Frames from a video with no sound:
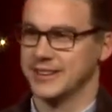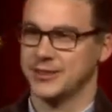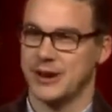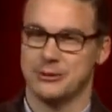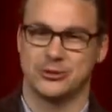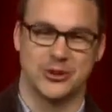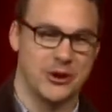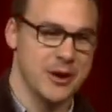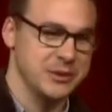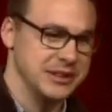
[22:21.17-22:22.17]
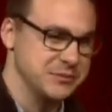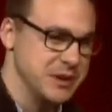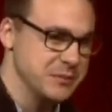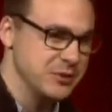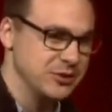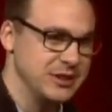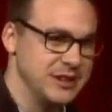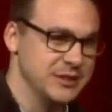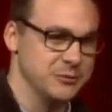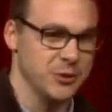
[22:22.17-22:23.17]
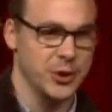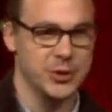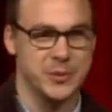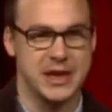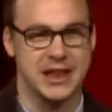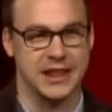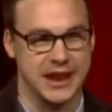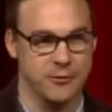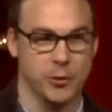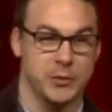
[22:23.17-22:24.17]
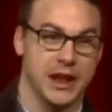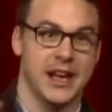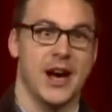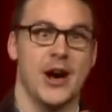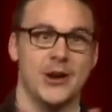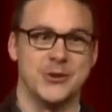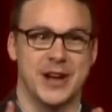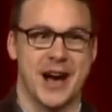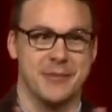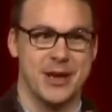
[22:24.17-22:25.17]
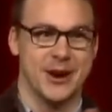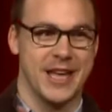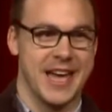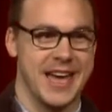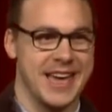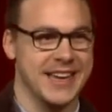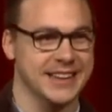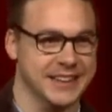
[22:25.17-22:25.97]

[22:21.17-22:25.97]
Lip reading: So I would show up with these big machines and roll them in, and everyone would be like, oh, new copier, yay!